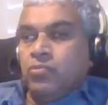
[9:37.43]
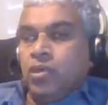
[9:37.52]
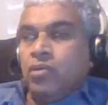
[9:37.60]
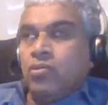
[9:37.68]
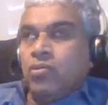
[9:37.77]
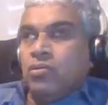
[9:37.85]

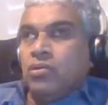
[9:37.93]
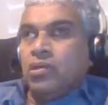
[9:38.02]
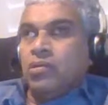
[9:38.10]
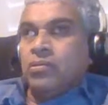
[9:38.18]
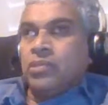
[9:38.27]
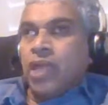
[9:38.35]
work on
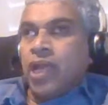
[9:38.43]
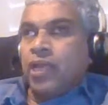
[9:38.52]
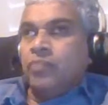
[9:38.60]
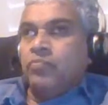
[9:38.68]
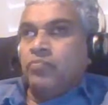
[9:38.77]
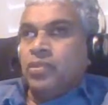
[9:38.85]
the
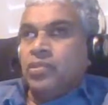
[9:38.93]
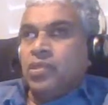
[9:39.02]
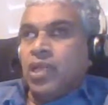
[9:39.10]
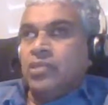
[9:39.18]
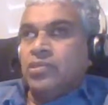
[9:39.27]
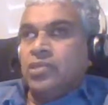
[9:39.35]
time
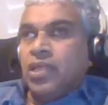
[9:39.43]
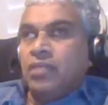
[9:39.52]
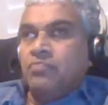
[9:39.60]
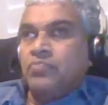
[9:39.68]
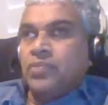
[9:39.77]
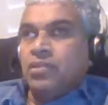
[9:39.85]
tells
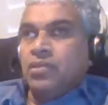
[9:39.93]
that